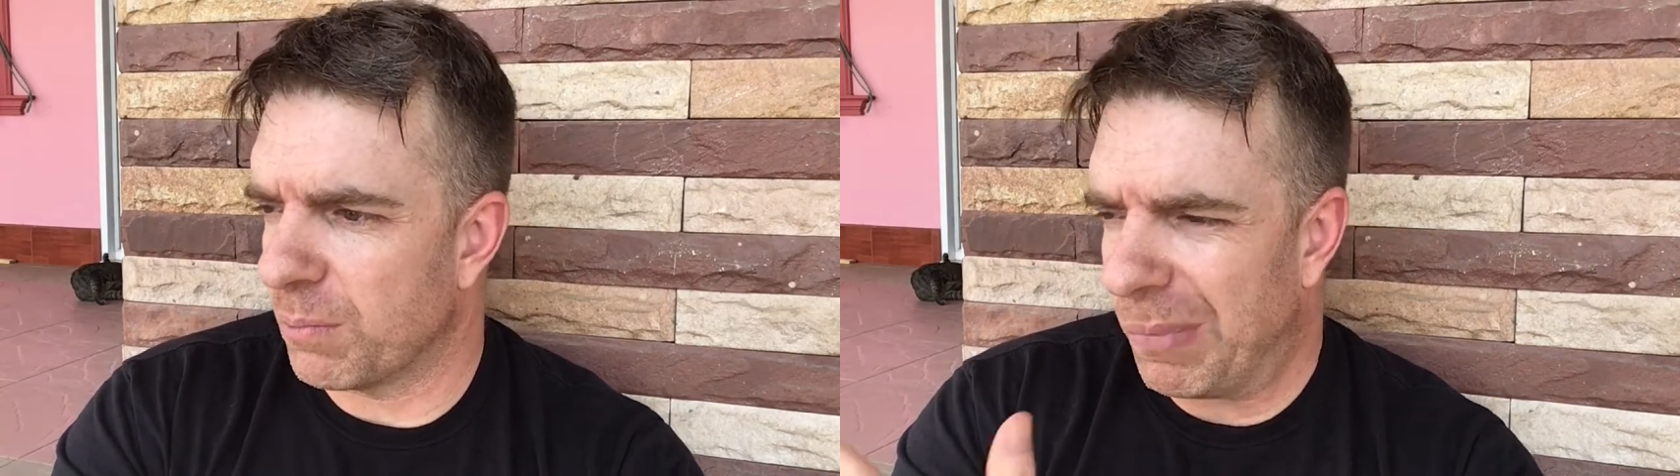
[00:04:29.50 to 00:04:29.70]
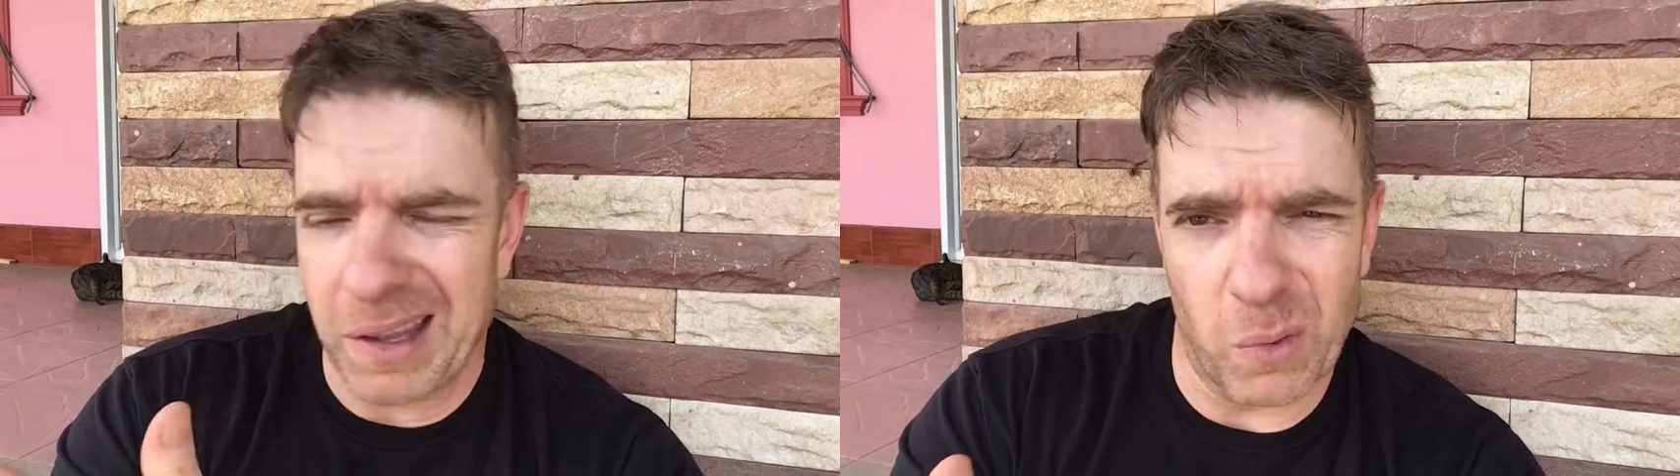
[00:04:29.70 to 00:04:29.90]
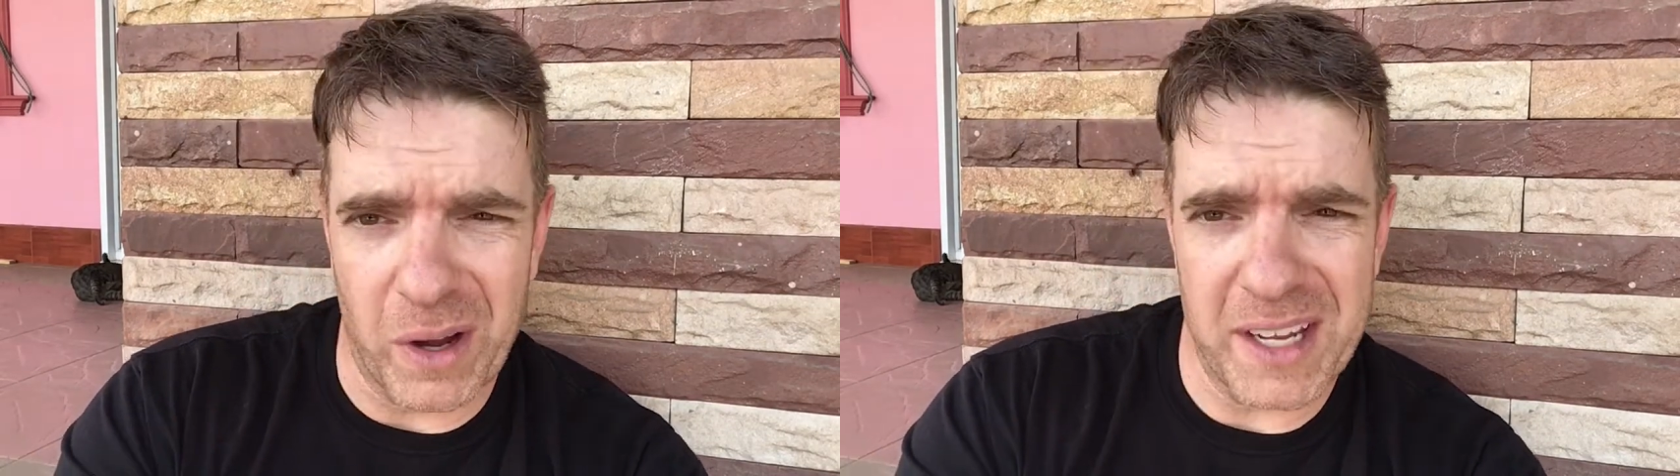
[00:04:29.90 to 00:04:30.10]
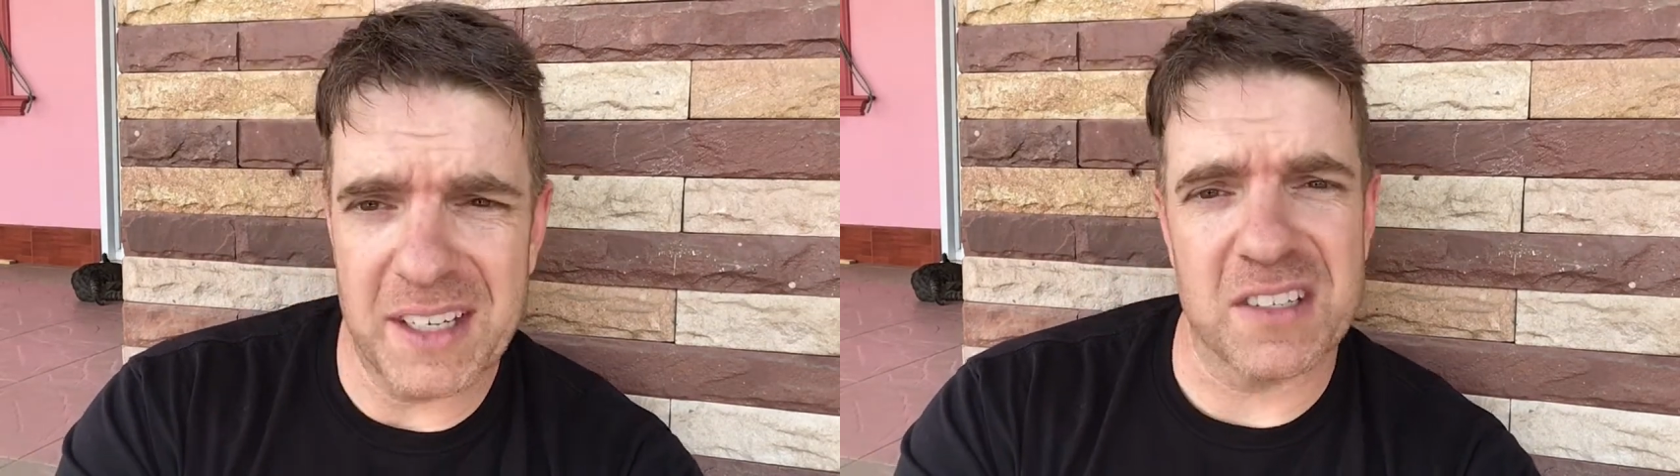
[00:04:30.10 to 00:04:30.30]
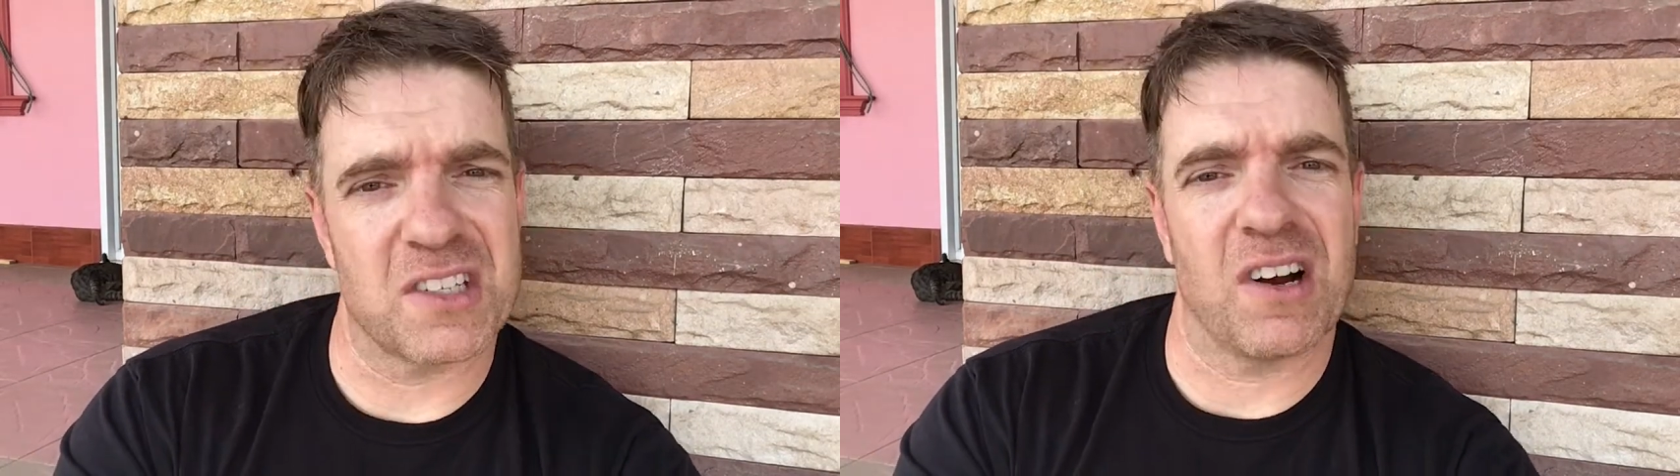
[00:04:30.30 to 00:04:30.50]
by the way he
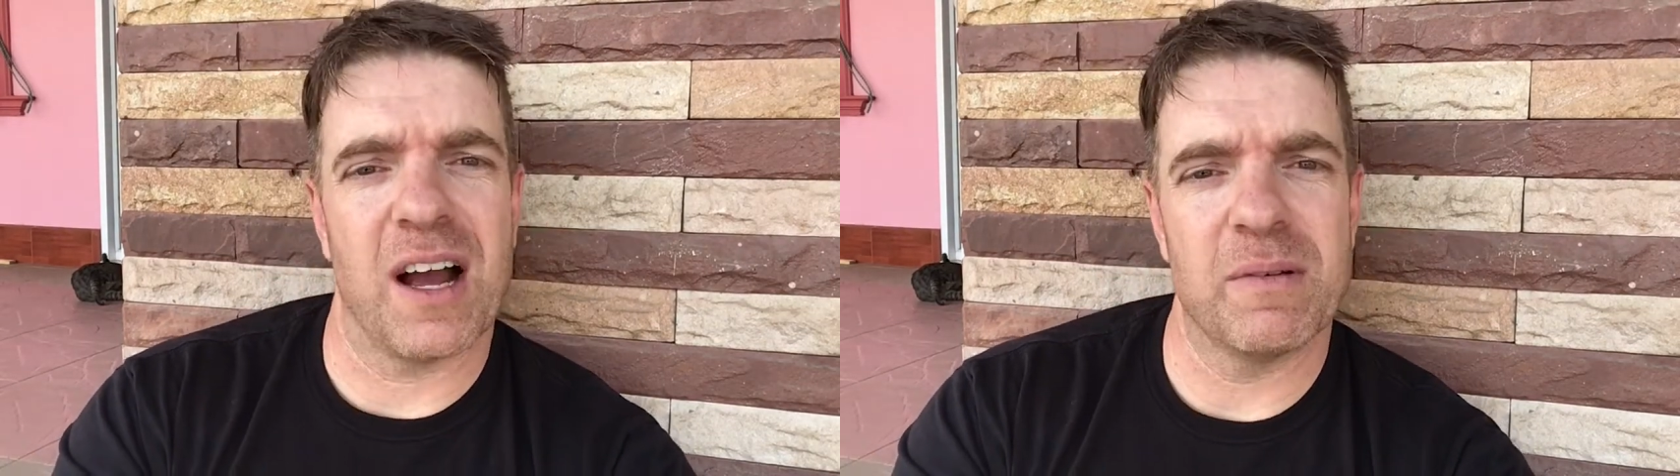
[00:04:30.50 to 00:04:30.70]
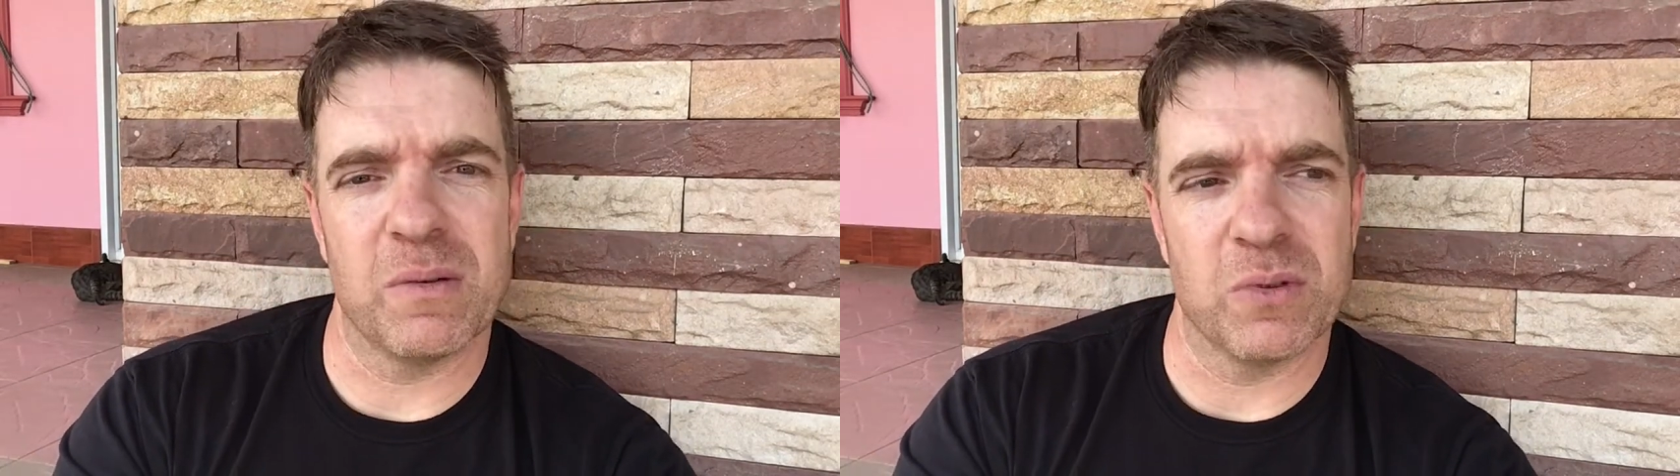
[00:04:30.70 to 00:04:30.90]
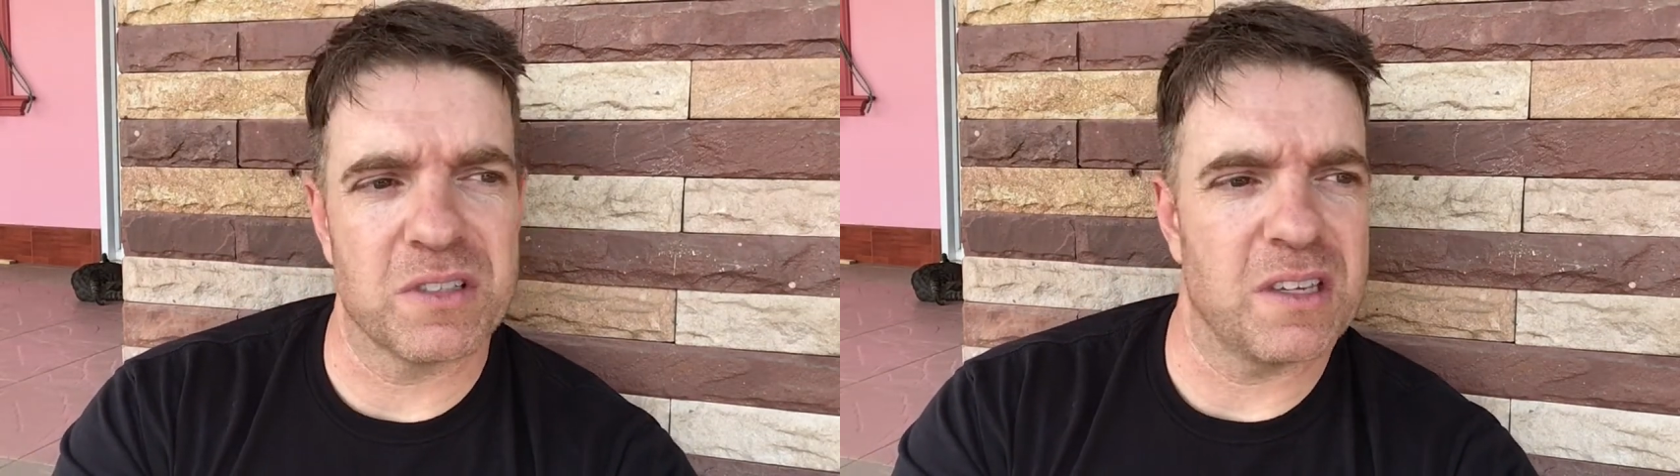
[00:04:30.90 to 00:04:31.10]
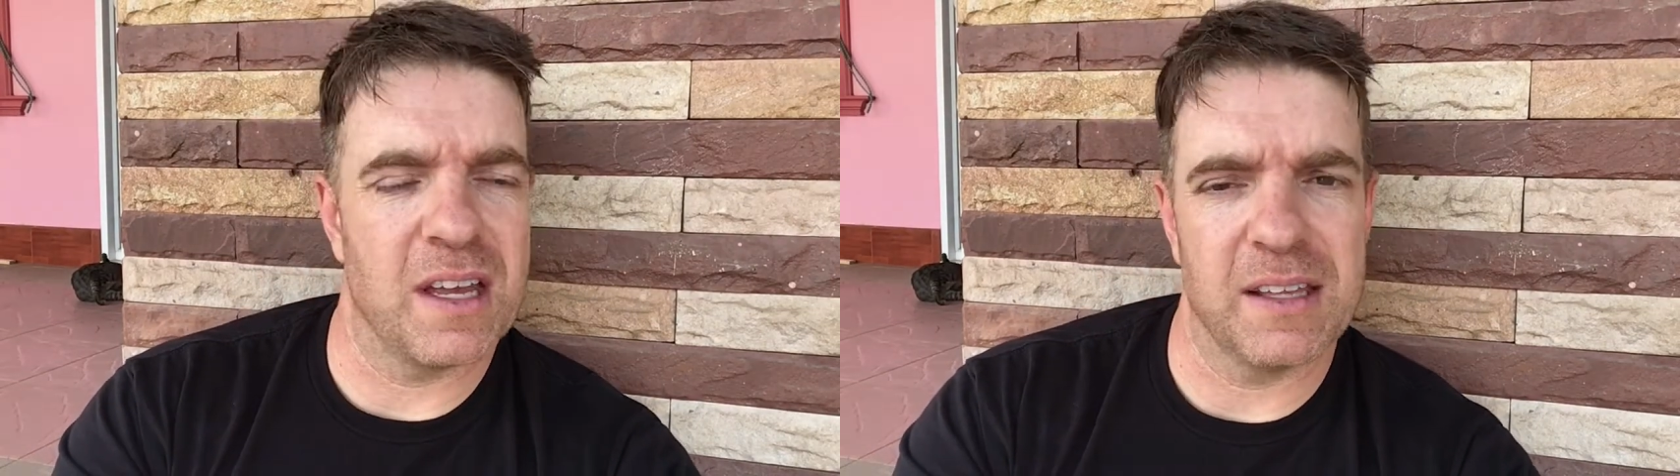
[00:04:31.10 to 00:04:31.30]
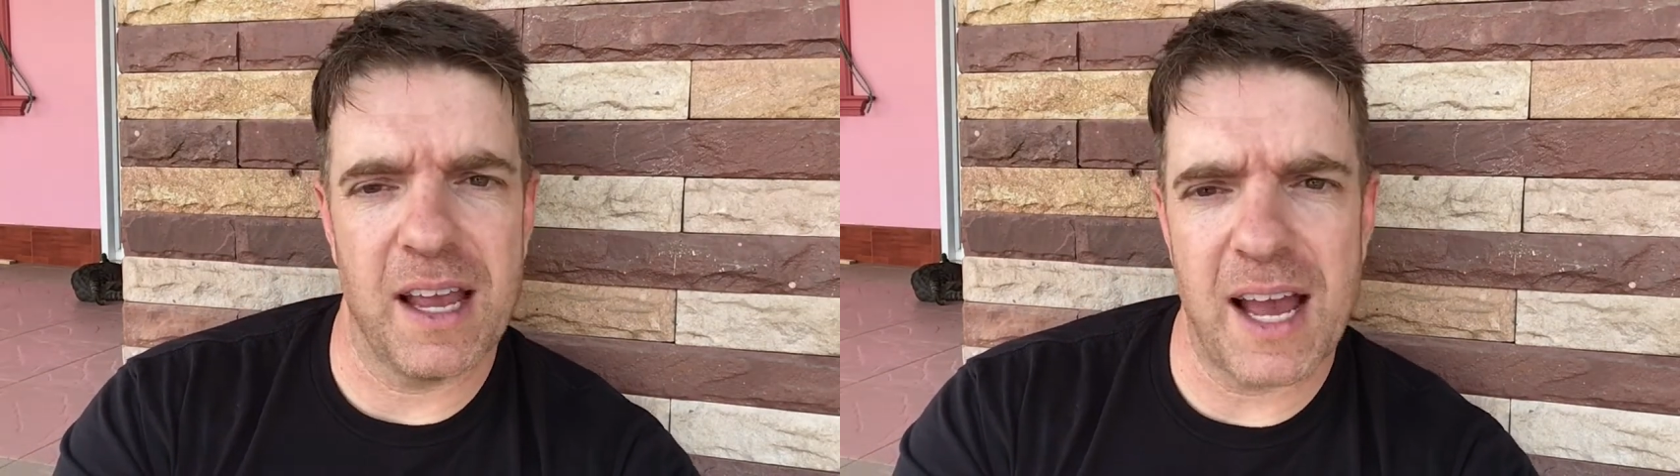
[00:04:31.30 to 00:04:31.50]
described it, was
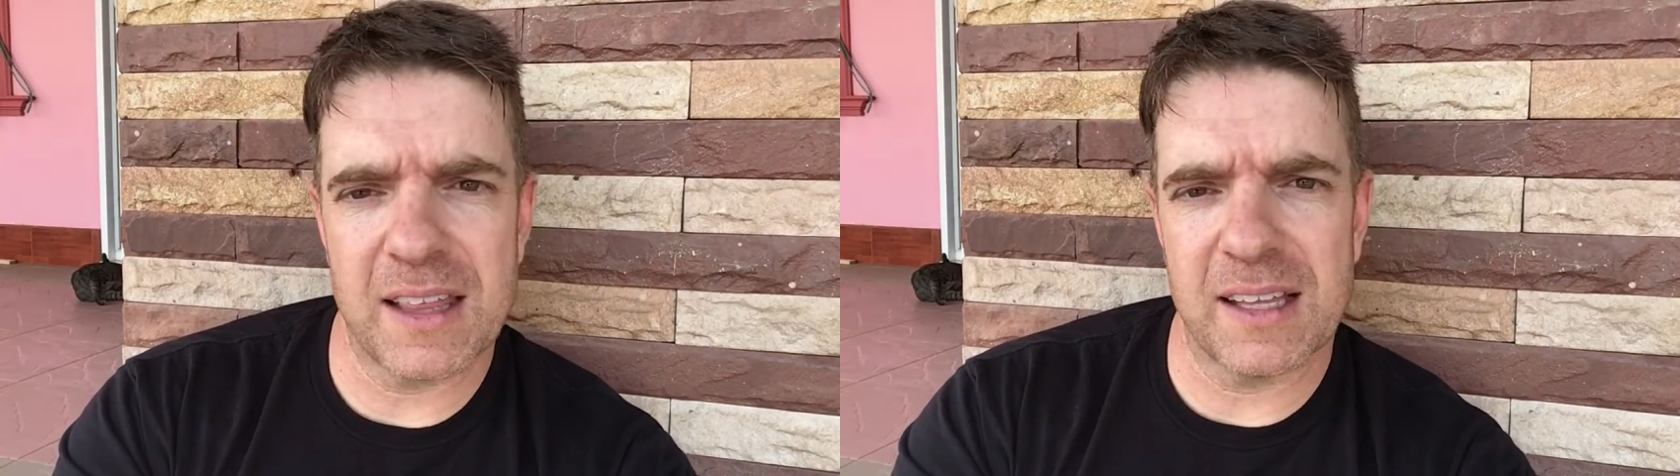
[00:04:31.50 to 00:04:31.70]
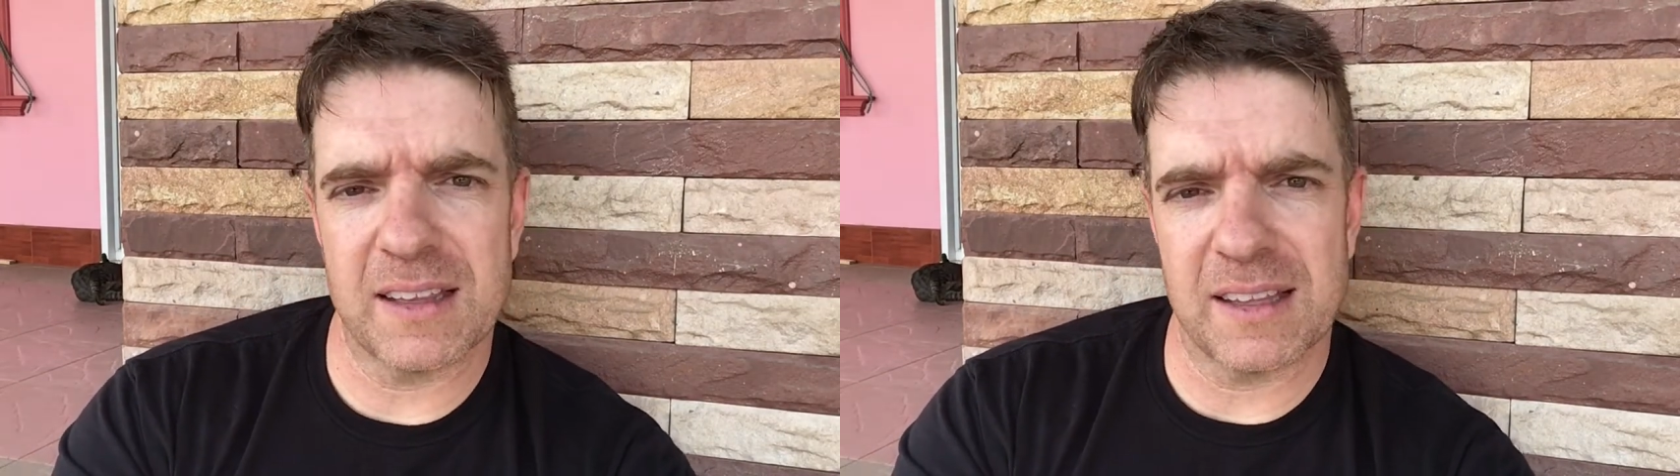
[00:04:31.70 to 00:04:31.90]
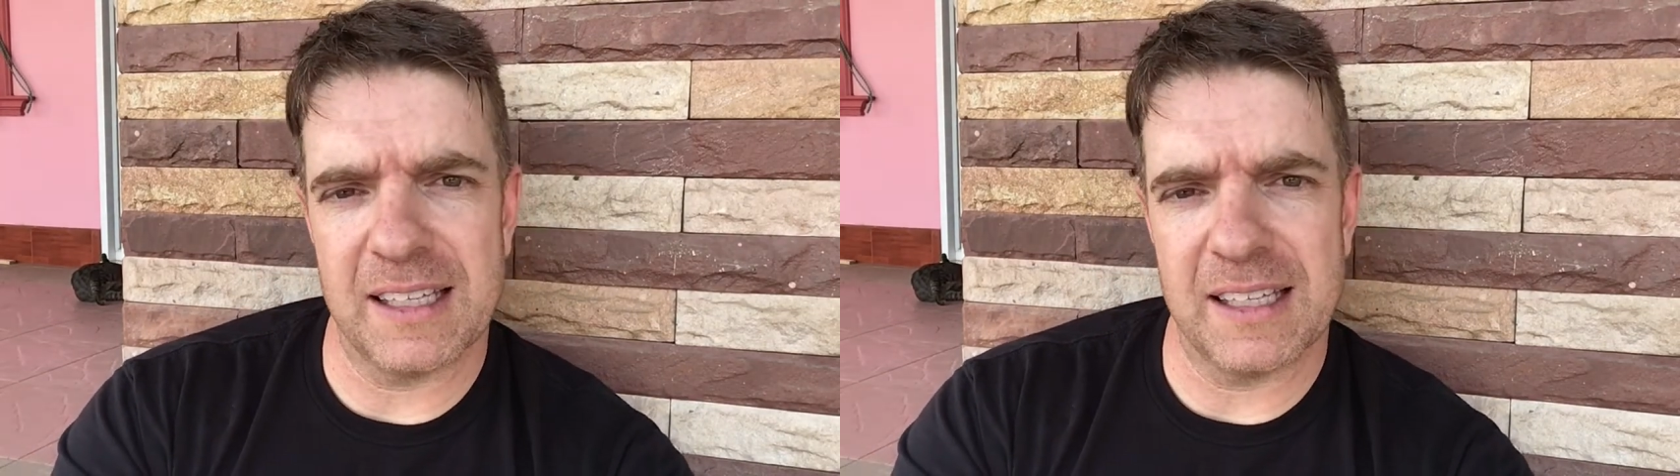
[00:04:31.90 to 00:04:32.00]
saying, I think